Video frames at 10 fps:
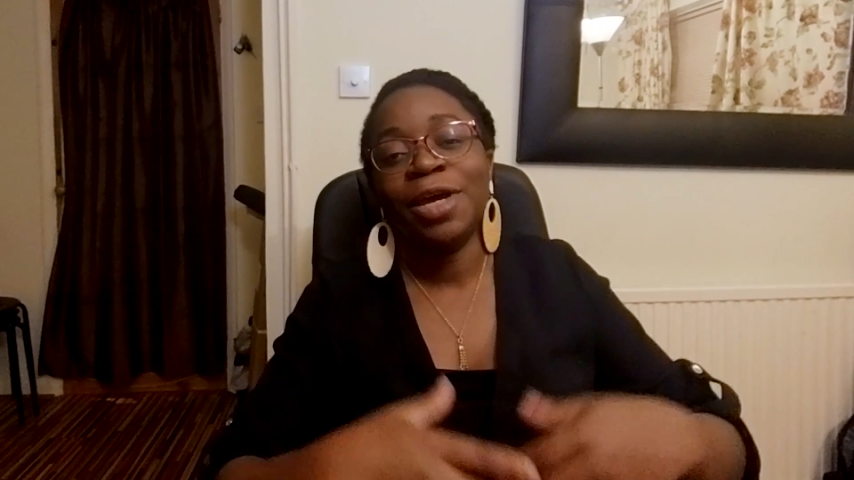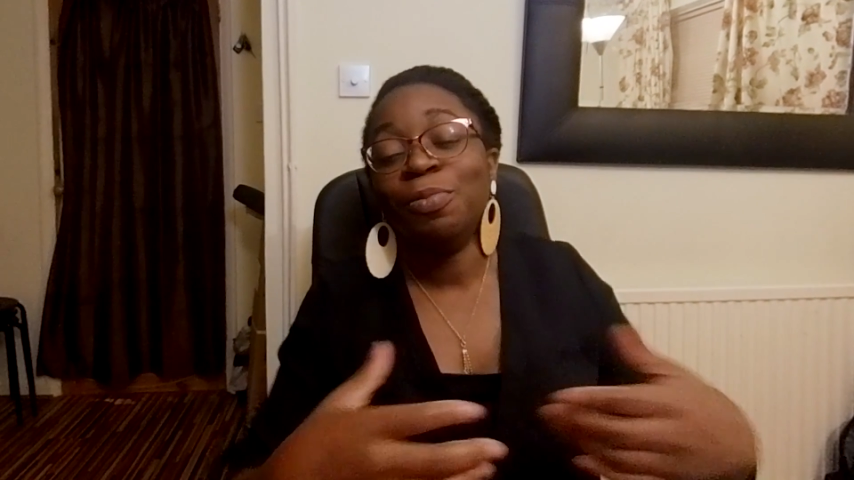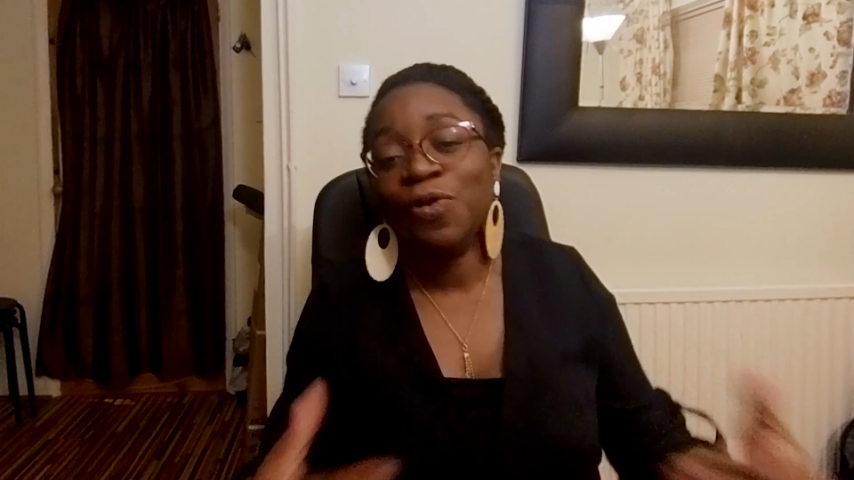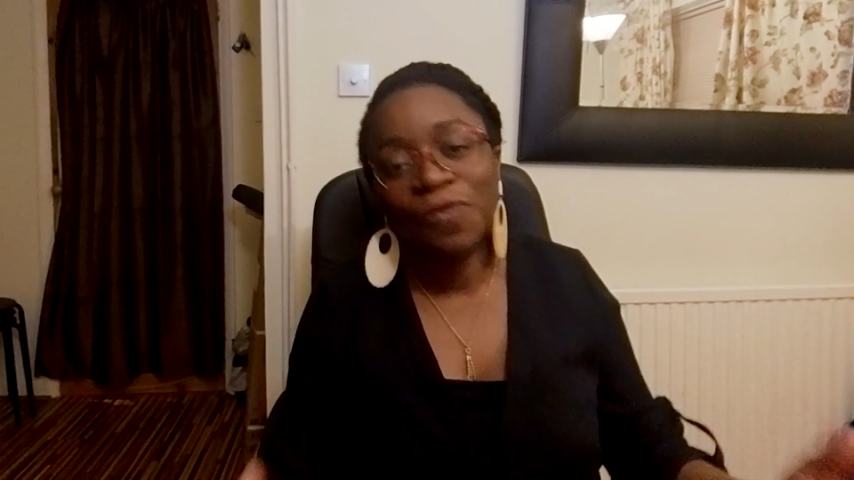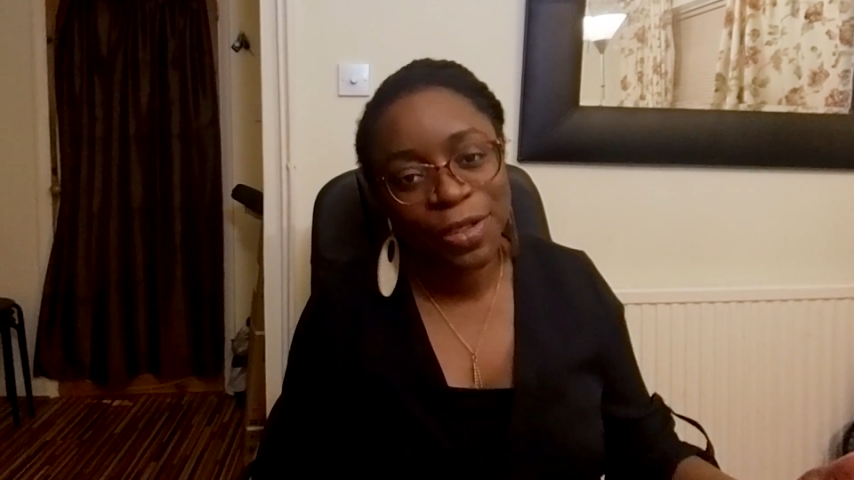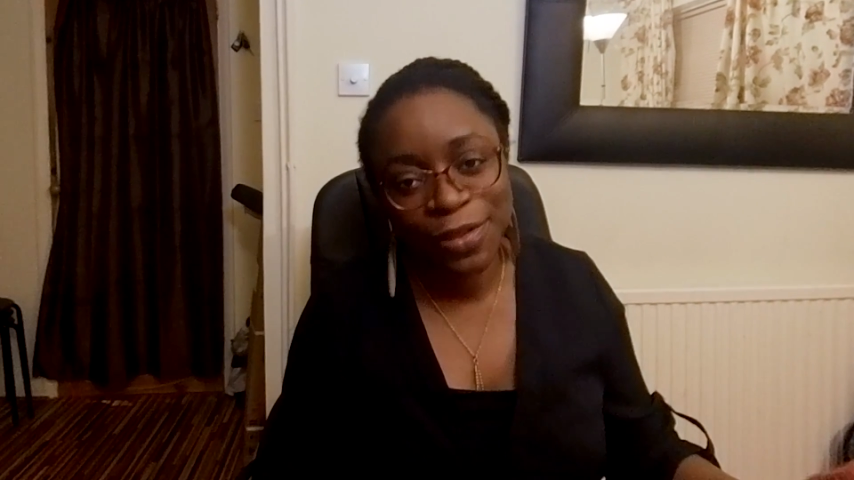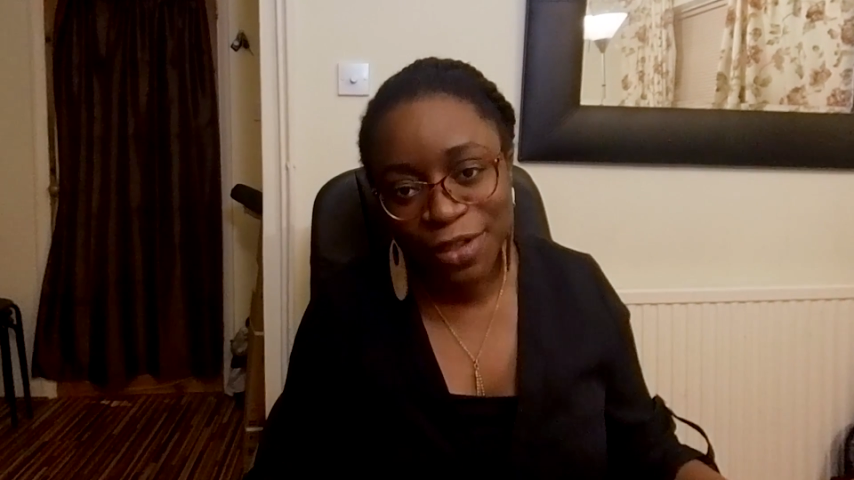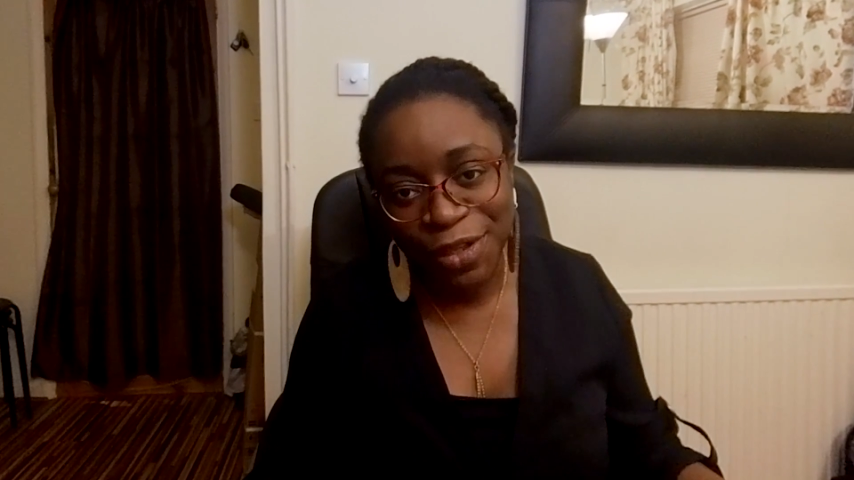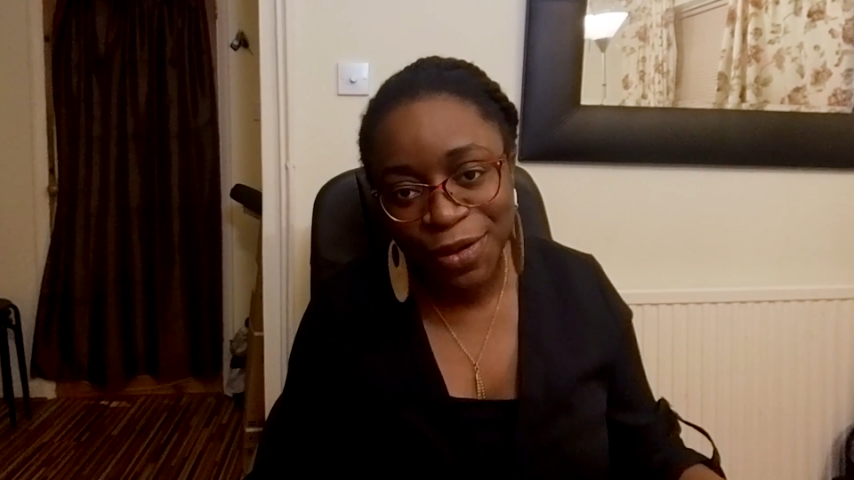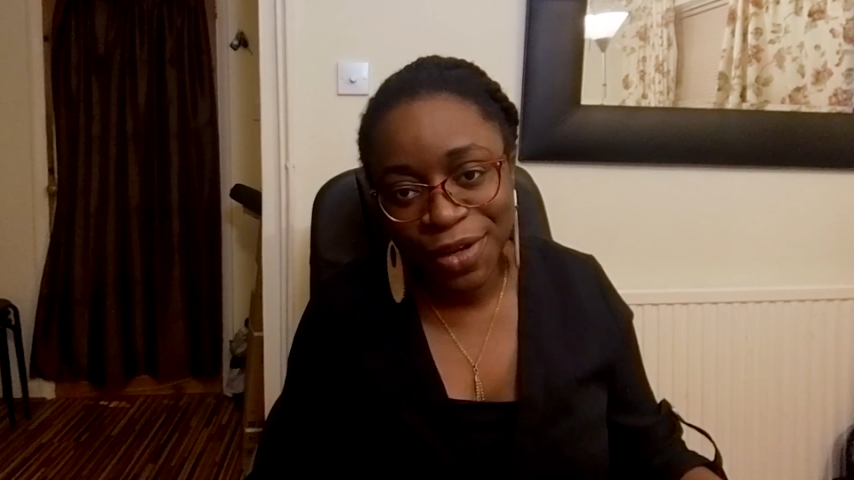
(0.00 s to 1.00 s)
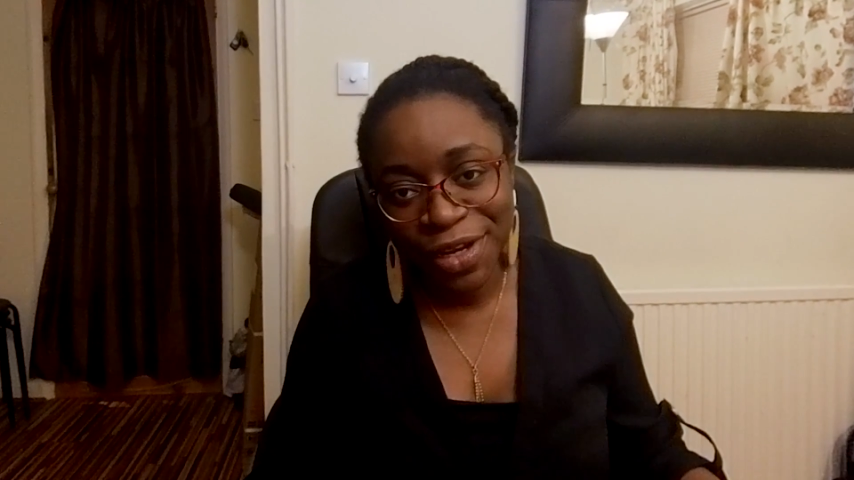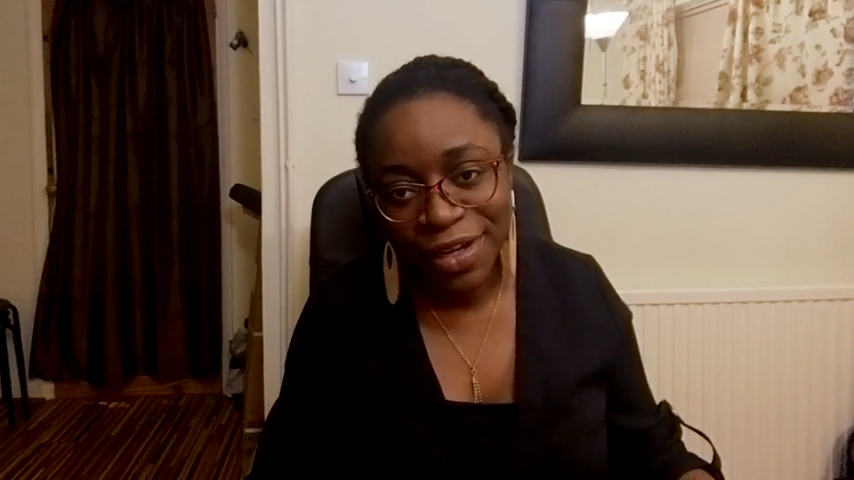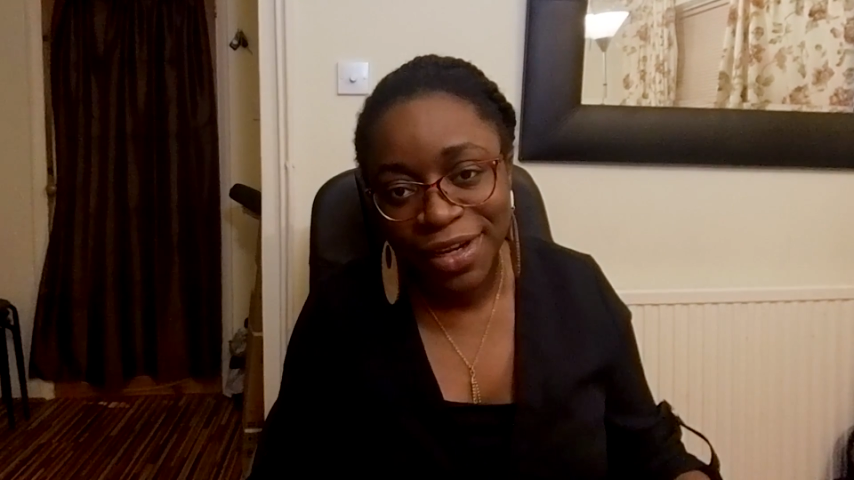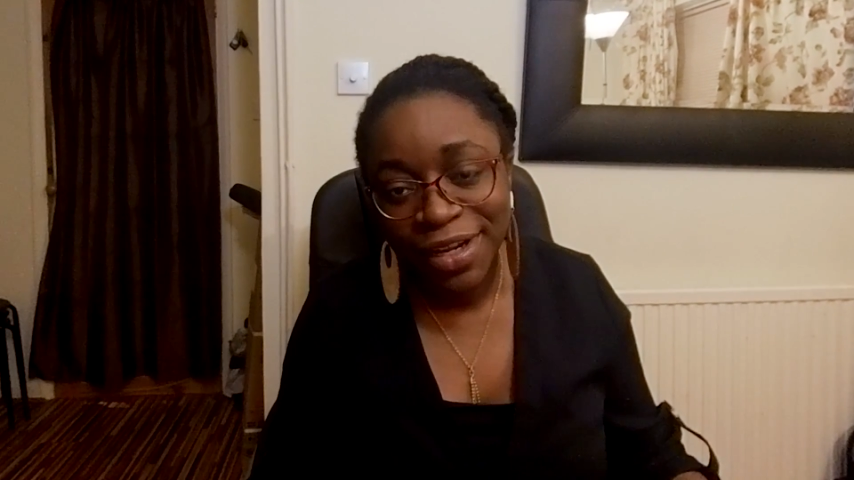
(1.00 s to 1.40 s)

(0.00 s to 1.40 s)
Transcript: moving to the UK.